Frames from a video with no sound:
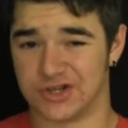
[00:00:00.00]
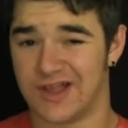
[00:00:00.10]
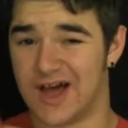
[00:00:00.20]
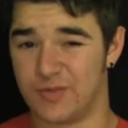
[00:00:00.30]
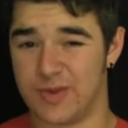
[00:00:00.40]
a
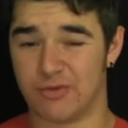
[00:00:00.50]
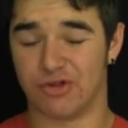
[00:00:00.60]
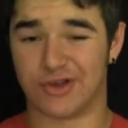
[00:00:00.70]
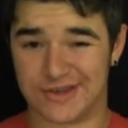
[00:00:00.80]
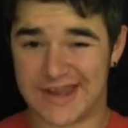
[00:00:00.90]
lot of people are
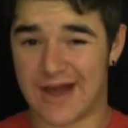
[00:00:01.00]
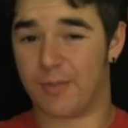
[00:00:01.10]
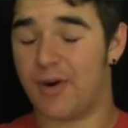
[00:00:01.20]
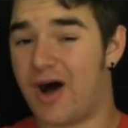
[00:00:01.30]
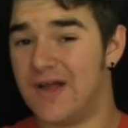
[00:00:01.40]
looking
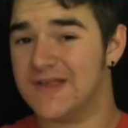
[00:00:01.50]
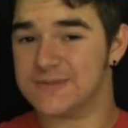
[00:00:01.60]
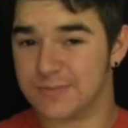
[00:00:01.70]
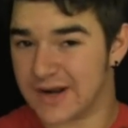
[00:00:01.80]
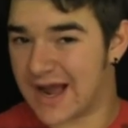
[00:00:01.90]
down upon
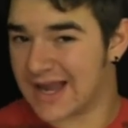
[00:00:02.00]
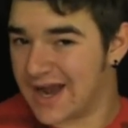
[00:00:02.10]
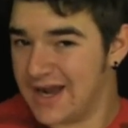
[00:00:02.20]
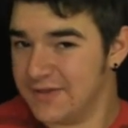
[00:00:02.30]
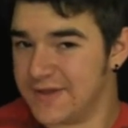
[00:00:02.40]
this, but I
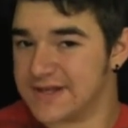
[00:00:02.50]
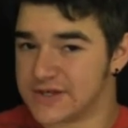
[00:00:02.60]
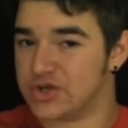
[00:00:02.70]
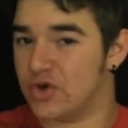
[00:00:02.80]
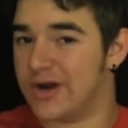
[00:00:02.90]
kind of think it's
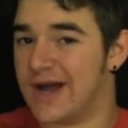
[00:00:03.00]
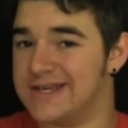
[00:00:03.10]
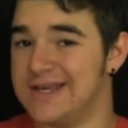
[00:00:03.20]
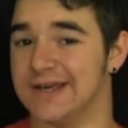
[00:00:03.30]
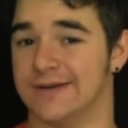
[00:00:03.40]
a good
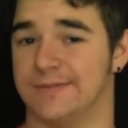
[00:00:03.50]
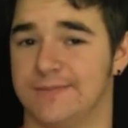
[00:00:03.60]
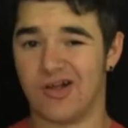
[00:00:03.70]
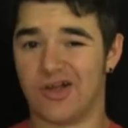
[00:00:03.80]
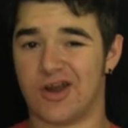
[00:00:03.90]
idea.
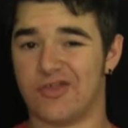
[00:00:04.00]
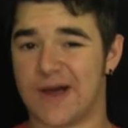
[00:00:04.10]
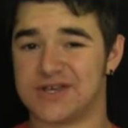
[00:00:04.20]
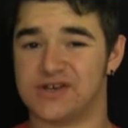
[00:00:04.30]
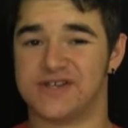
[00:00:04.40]
A lot of the
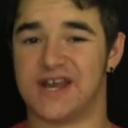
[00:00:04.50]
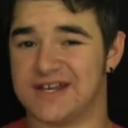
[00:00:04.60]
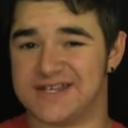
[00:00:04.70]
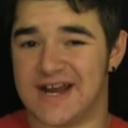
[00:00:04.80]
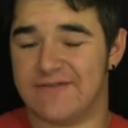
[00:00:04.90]
pastors are saying
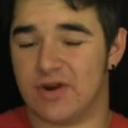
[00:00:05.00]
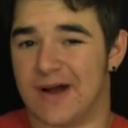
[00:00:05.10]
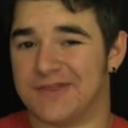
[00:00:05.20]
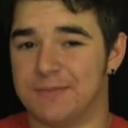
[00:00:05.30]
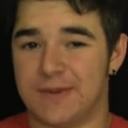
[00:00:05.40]
it's not even
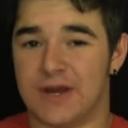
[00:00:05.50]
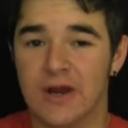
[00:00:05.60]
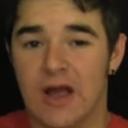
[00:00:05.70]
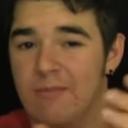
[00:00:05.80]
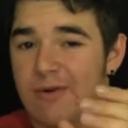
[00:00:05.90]
about the
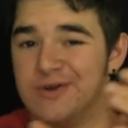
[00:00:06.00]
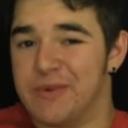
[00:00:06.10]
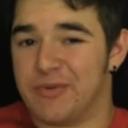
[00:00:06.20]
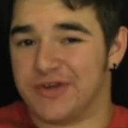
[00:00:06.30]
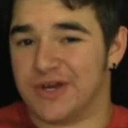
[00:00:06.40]
beer. Most
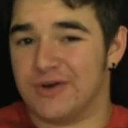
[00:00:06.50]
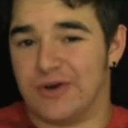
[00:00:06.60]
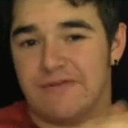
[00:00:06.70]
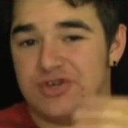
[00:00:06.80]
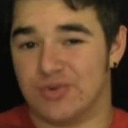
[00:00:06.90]
people that go
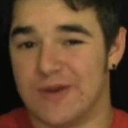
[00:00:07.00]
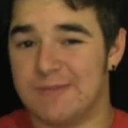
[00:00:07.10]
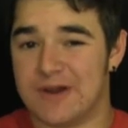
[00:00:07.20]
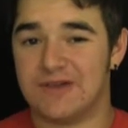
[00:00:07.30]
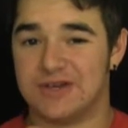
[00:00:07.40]
don't even
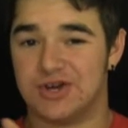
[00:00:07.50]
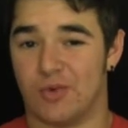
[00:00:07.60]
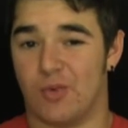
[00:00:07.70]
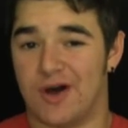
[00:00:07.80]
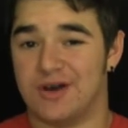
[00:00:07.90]
drink beer, they
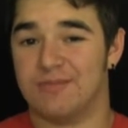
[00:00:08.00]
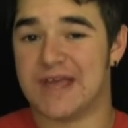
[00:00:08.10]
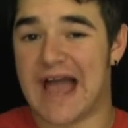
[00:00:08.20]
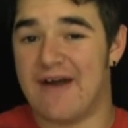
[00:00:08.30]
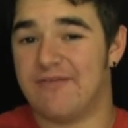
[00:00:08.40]
drink water, but
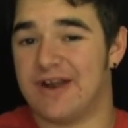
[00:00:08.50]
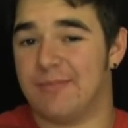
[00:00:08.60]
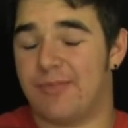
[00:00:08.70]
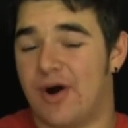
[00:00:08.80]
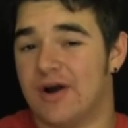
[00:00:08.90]
they have it
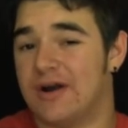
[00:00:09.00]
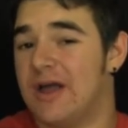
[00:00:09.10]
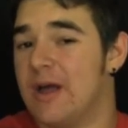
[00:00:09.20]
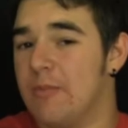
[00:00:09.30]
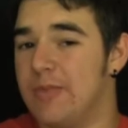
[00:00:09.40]
at a bar
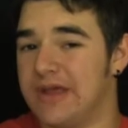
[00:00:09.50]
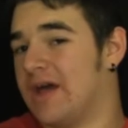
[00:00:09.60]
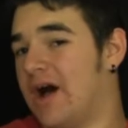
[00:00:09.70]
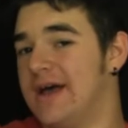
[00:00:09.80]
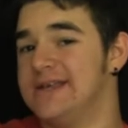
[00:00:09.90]

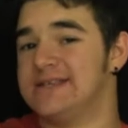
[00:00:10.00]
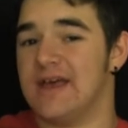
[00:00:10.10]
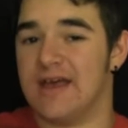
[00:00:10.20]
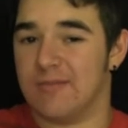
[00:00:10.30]
because